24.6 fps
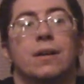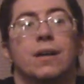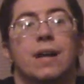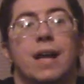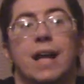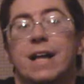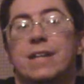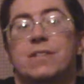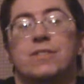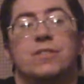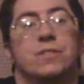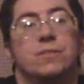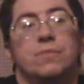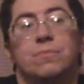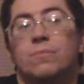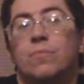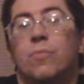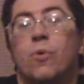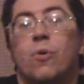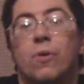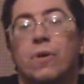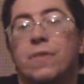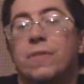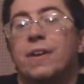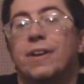as
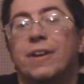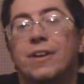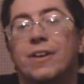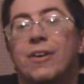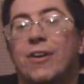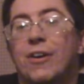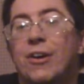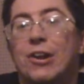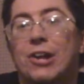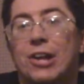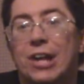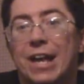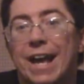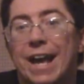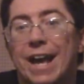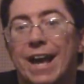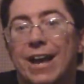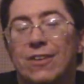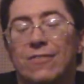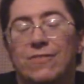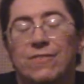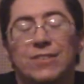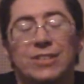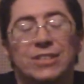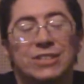more than I already
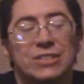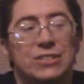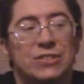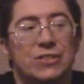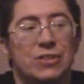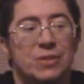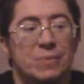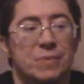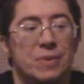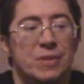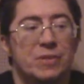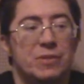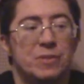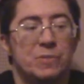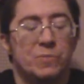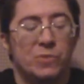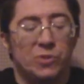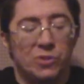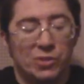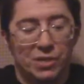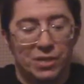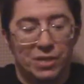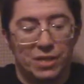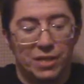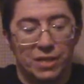have, let's talk about some
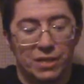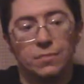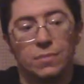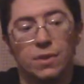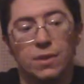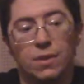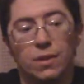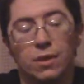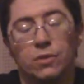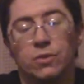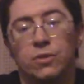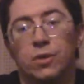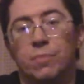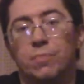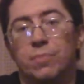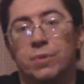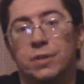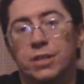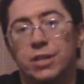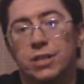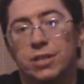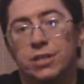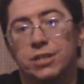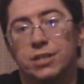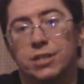good things. The
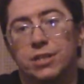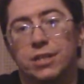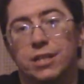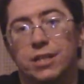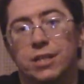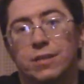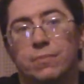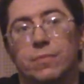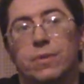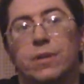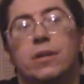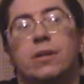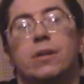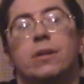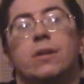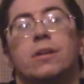production team